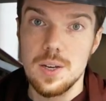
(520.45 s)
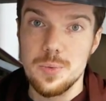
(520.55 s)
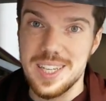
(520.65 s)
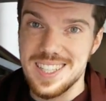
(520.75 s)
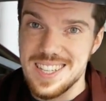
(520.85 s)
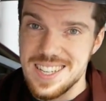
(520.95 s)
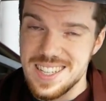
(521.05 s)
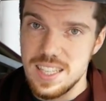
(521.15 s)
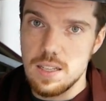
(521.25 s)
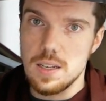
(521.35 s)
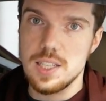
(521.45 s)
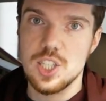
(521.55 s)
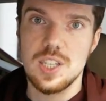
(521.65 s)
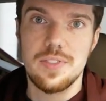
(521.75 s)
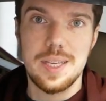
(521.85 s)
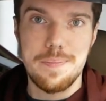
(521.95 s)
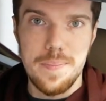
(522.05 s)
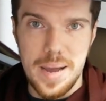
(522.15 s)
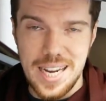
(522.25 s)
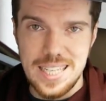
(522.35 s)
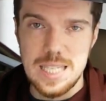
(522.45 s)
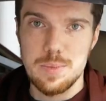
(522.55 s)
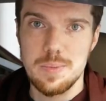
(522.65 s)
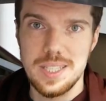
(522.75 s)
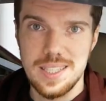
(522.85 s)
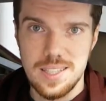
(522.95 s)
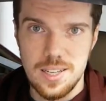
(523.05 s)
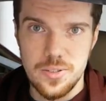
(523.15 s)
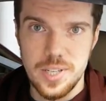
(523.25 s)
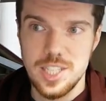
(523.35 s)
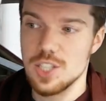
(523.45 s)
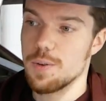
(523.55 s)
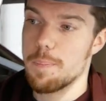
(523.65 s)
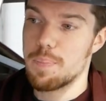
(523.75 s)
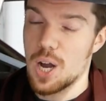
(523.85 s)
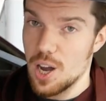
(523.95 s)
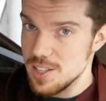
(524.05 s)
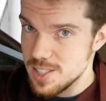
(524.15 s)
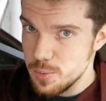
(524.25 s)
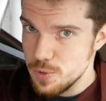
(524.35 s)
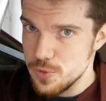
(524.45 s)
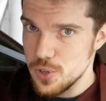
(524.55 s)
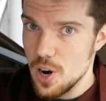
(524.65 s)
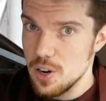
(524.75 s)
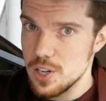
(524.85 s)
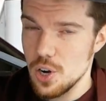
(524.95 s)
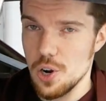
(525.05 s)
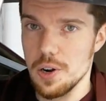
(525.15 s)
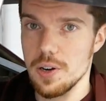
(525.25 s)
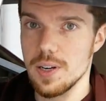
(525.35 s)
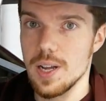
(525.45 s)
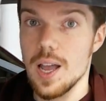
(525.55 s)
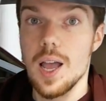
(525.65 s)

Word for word: we can still achieve the maximum deceleration possible for our car